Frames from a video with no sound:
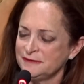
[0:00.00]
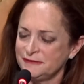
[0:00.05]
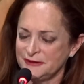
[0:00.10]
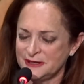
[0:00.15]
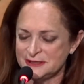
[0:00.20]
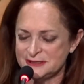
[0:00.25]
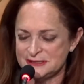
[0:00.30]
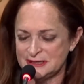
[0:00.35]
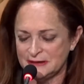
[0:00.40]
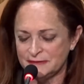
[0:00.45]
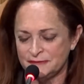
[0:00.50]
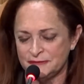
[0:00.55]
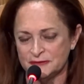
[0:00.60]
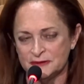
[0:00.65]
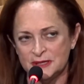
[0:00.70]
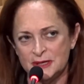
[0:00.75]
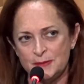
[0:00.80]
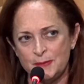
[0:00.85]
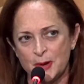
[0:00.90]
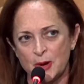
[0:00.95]
and Fred
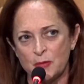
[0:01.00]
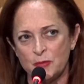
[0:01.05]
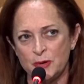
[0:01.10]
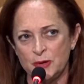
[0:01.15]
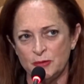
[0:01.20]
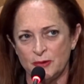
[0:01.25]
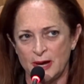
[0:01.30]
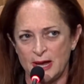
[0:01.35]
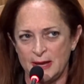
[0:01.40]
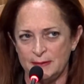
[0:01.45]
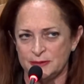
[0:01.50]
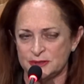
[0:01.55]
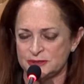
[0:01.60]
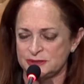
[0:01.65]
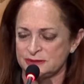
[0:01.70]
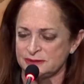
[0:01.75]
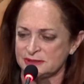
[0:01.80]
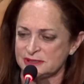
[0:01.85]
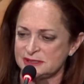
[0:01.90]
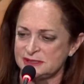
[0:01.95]
Sanfilippo, we were able
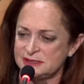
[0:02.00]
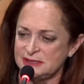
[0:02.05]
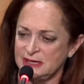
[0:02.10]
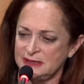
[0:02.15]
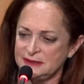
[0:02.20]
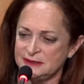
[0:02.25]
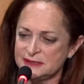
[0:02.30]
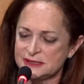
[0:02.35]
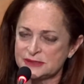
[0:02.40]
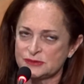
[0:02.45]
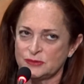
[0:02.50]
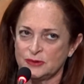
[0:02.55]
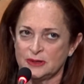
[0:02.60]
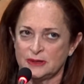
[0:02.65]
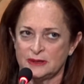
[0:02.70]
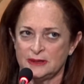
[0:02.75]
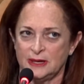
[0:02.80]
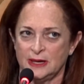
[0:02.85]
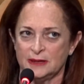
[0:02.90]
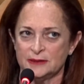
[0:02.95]
to extend this
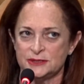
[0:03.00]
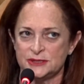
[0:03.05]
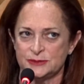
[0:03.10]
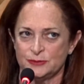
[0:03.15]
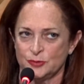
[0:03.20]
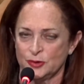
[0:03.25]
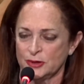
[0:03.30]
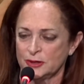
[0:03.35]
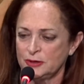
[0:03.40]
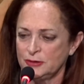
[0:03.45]
work now to more